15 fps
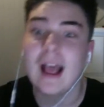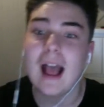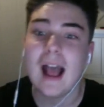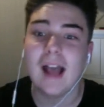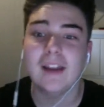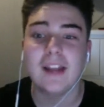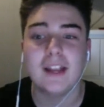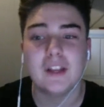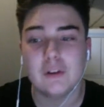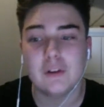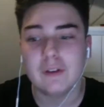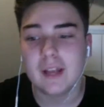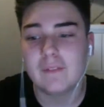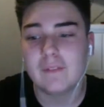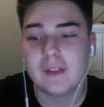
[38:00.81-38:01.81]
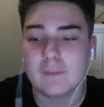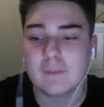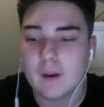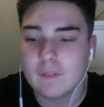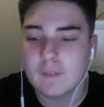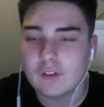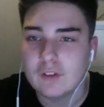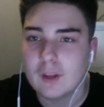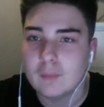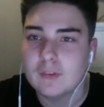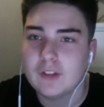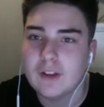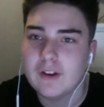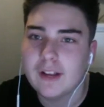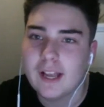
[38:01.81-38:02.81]
a Q&A for hitting 500 subs.
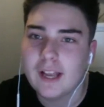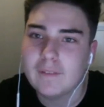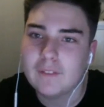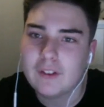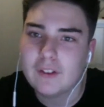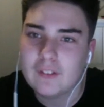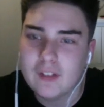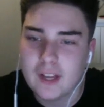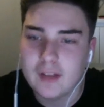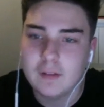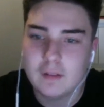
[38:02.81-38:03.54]
Derek, anything to say?